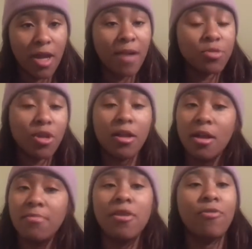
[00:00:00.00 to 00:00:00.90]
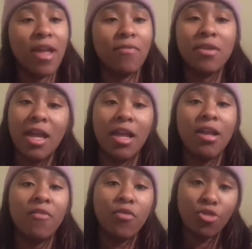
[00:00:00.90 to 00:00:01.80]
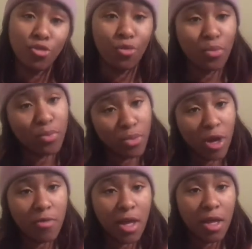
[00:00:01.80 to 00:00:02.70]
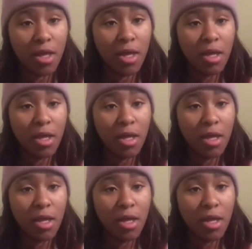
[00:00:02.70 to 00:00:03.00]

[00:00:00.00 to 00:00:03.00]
I'm trying to upload every day for you, okay?